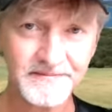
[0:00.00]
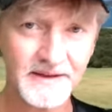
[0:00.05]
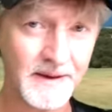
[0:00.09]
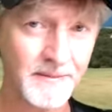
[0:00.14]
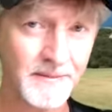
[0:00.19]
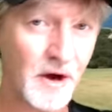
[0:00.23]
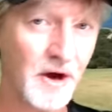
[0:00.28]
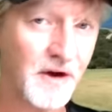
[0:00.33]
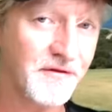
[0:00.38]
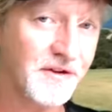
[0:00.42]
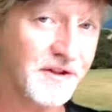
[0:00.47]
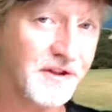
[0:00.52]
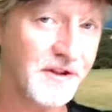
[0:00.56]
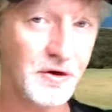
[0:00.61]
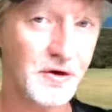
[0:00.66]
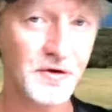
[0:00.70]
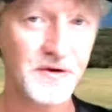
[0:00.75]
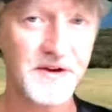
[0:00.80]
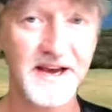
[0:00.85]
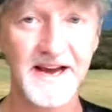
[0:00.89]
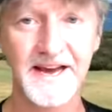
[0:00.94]
Over in
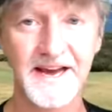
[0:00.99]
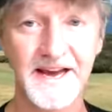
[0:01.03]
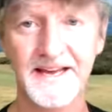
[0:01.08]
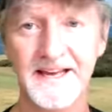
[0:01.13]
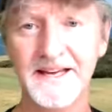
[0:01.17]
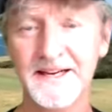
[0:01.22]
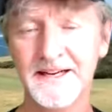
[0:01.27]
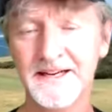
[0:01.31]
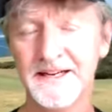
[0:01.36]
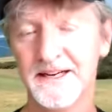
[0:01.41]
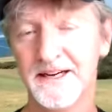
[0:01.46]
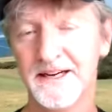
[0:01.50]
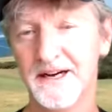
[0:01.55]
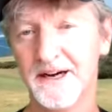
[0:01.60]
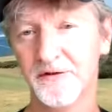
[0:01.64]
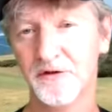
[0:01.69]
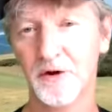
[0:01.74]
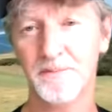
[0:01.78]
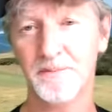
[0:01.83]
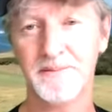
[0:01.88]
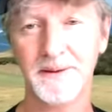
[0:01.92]
the UK,
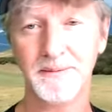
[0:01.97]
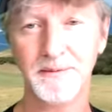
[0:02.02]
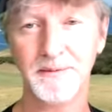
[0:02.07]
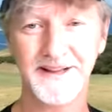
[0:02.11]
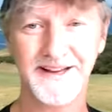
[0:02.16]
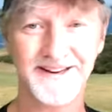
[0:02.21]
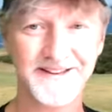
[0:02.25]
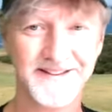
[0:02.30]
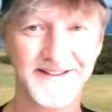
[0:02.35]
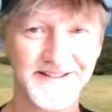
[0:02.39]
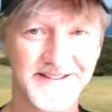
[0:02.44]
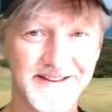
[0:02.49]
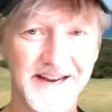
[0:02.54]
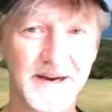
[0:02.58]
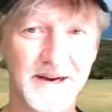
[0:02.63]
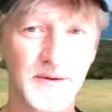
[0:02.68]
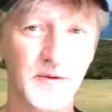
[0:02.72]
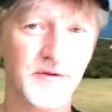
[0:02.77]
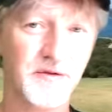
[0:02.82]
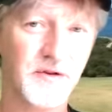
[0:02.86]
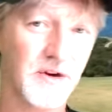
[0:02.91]
I've got people
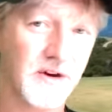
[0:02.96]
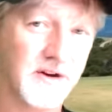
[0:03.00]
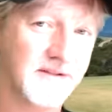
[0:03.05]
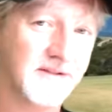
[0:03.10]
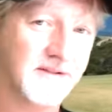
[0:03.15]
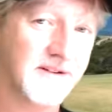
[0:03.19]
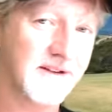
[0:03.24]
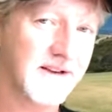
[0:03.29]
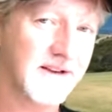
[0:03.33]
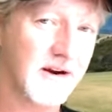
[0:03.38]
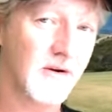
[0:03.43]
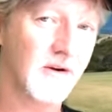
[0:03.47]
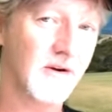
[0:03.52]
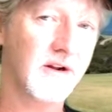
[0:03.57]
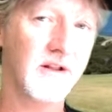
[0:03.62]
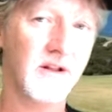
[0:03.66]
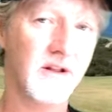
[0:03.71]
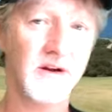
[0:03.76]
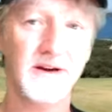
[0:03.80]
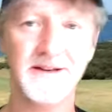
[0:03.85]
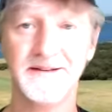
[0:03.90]
interstate. We've got
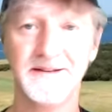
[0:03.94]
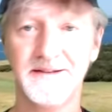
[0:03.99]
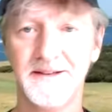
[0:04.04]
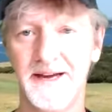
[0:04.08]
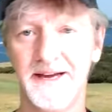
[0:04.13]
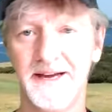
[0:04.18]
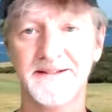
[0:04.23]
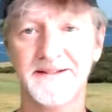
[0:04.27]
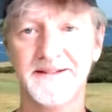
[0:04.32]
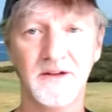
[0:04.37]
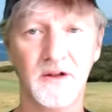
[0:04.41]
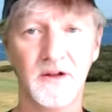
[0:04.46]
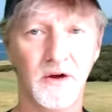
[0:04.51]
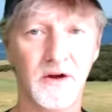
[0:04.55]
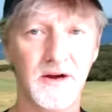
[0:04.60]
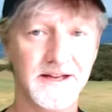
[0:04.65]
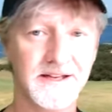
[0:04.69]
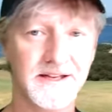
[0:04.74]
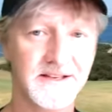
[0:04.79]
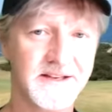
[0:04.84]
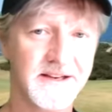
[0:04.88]
current clients,
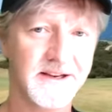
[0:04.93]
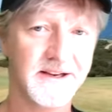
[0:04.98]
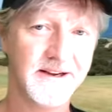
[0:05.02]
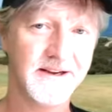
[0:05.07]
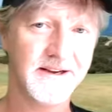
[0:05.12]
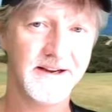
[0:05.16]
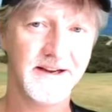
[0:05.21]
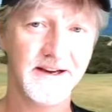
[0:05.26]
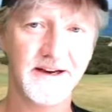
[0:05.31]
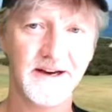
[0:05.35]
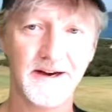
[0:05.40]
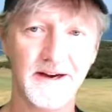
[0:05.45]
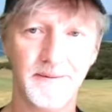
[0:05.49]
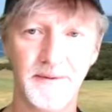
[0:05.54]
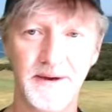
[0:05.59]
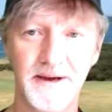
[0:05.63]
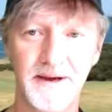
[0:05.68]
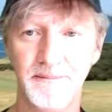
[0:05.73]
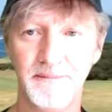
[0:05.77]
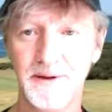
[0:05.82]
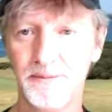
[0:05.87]
ex-clients,
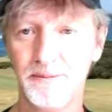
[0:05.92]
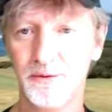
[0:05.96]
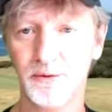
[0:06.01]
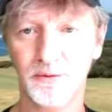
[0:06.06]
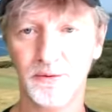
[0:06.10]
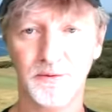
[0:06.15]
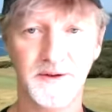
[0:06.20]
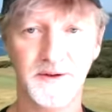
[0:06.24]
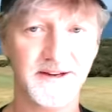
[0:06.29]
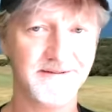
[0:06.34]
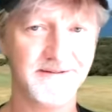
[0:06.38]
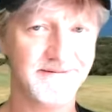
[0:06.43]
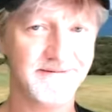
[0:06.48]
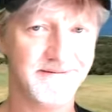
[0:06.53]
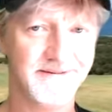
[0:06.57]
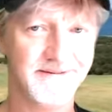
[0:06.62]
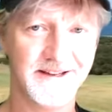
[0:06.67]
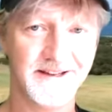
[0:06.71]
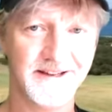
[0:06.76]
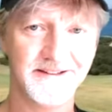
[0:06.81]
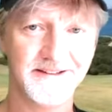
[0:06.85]
and people
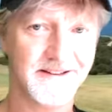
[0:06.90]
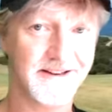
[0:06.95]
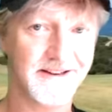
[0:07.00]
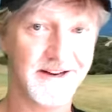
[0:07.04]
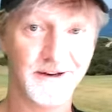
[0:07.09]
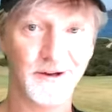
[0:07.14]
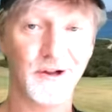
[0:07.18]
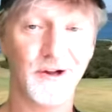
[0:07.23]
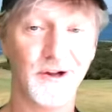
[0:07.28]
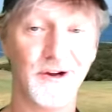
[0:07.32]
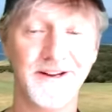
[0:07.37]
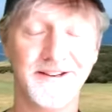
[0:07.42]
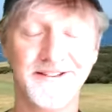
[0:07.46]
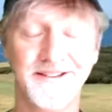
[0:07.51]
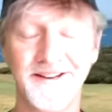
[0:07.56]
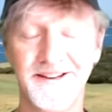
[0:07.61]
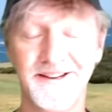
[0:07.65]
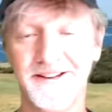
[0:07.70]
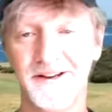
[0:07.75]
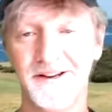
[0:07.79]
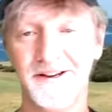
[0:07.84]
that aren't
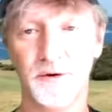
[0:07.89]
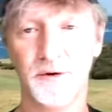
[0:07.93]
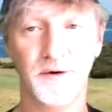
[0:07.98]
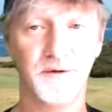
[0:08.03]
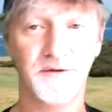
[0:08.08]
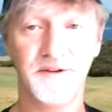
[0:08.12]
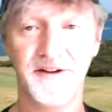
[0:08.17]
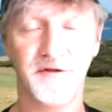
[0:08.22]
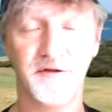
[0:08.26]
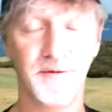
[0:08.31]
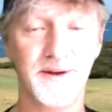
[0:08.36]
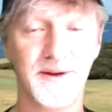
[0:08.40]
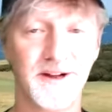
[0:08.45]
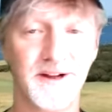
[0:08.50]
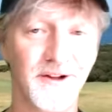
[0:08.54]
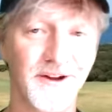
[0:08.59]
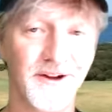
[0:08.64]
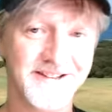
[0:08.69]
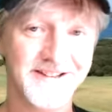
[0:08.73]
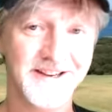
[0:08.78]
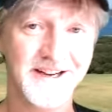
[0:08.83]
clients or have never been
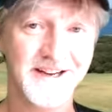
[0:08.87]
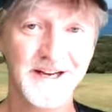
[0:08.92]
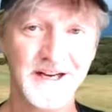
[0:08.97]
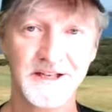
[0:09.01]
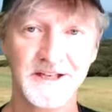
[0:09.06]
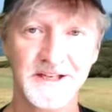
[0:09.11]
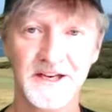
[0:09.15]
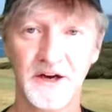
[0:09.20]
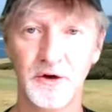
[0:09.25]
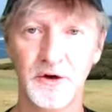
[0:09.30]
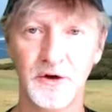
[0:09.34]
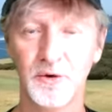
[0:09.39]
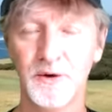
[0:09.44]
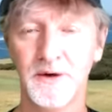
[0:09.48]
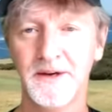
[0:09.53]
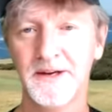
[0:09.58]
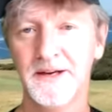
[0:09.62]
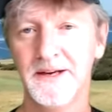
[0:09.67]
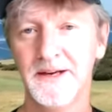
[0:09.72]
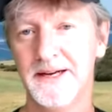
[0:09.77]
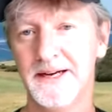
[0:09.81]
clients. So
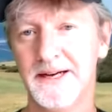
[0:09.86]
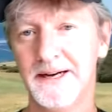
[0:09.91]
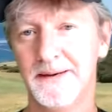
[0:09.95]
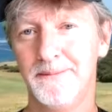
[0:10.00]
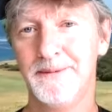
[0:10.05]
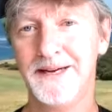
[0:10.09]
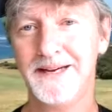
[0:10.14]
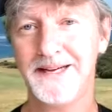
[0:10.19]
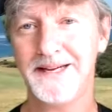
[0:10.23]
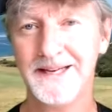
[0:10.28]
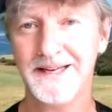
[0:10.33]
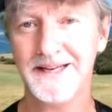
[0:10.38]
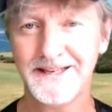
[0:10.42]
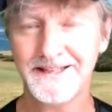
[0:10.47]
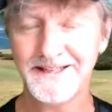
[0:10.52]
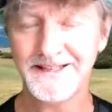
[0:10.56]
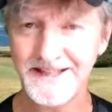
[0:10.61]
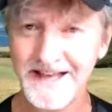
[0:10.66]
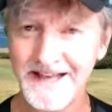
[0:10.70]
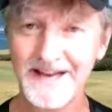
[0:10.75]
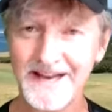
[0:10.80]

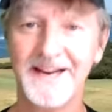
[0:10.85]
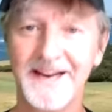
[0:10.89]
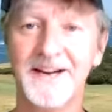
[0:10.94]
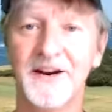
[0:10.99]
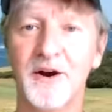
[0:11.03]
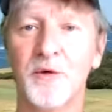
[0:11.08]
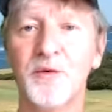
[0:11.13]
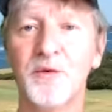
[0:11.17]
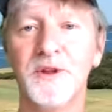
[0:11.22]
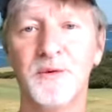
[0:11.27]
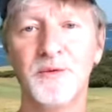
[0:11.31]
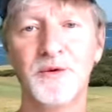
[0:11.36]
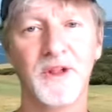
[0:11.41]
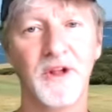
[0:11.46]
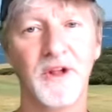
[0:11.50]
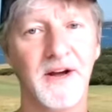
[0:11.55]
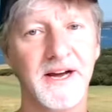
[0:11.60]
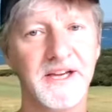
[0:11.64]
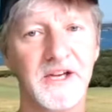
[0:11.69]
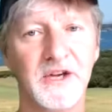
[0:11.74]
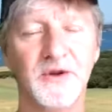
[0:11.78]
to that end, I really would
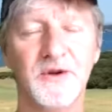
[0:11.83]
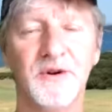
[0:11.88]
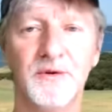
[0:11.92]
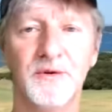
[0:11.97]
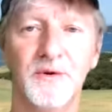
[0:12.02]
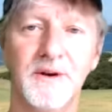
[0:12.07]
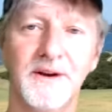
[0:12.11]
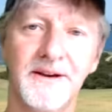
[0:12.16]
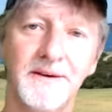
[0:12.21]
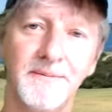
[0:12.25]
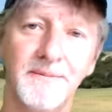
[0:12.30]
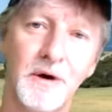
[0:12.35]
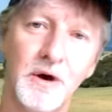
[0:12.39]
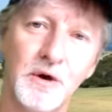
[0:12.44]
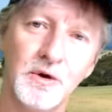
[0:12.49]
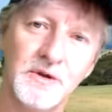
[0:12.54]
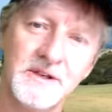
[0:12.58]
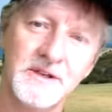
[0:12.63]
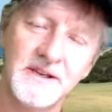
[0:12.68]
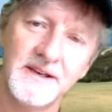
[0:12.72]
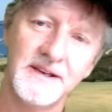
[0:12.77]
like you to
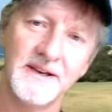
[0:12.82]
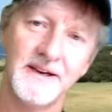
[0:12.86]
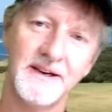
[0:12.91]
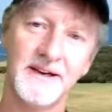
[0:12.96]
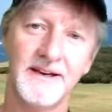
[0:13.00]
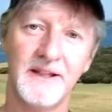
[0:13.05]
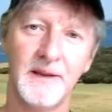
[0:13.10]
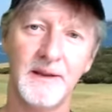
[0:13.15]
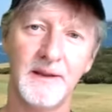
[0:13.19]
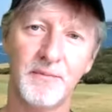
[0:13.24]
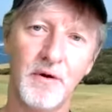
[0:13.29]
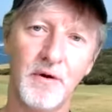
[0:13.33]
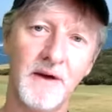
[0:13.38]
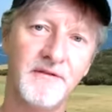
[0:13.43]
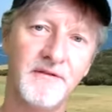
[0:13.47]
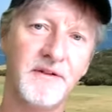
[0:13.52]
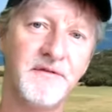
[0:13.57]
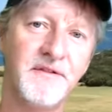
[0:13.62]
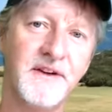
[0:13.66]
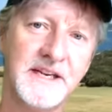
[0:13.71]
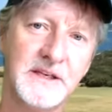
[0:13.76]
post in the
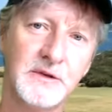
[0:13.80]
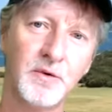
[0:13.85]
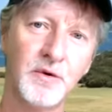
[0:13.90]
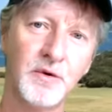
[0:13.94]
private